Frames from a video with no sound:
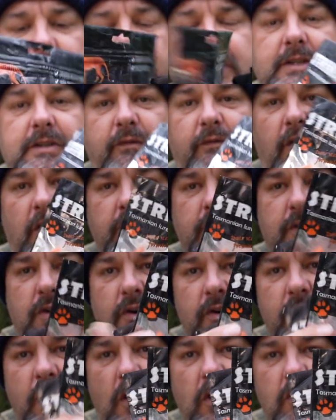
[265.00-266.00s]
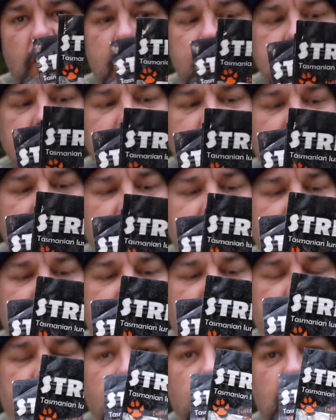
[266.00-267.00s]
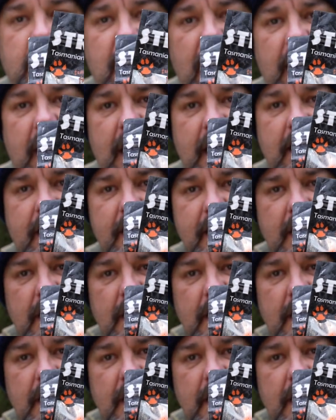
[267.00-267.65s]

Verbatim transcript: This vodka Orange is a natural colour.